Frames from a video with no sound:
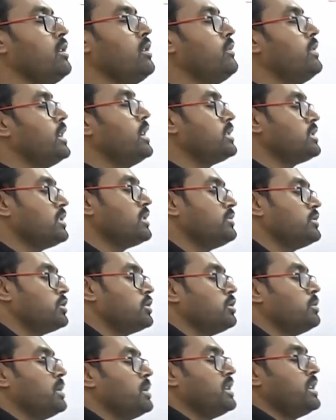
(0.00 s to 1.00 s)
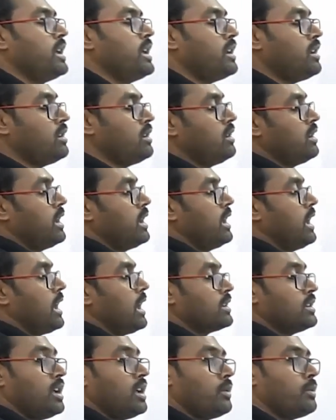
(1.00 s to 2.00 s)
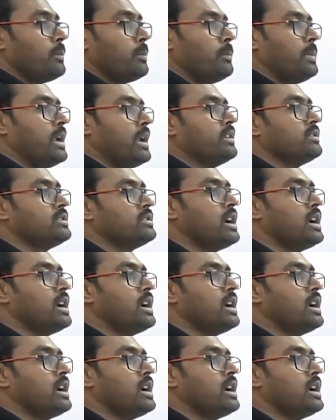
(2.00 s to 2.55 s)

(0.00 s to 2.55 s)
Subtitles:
phase shift should be there along the plane.